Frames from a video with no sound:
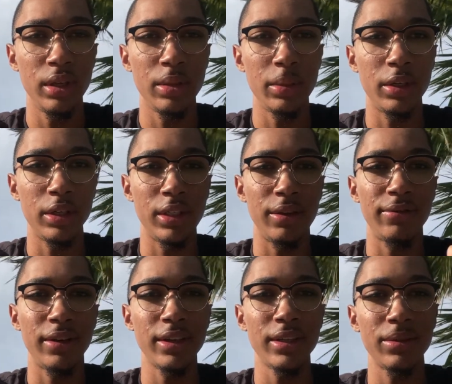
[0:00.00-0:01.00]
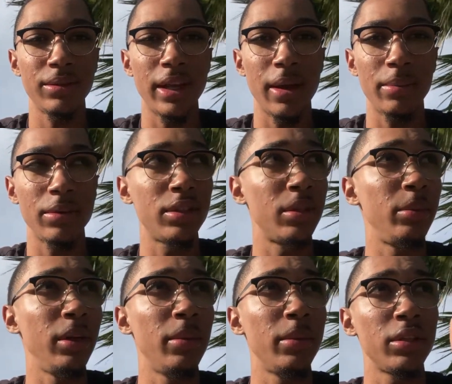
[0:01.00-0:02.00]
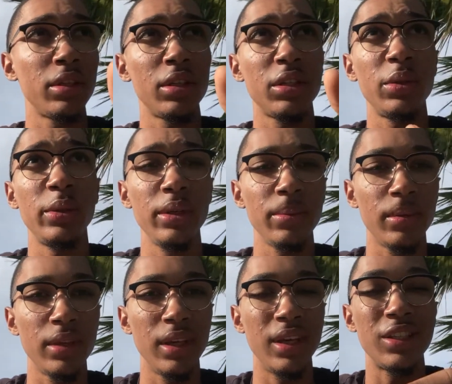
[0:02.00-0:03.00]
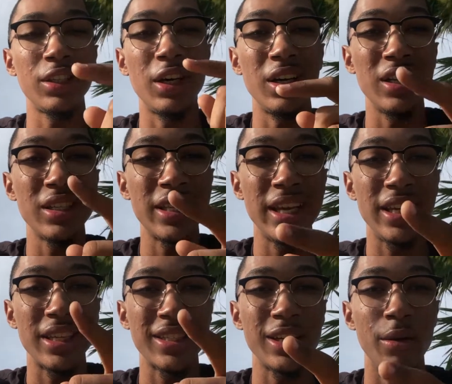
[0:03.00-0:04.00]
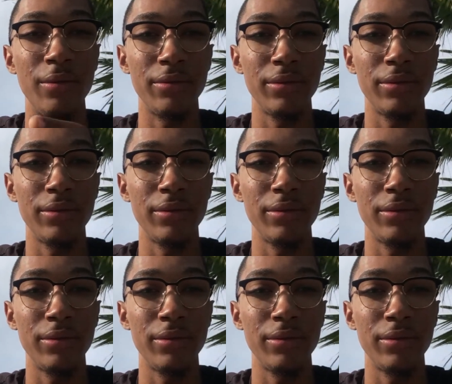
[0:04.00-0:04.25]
because the first step to being misunderstood is to understand yourself.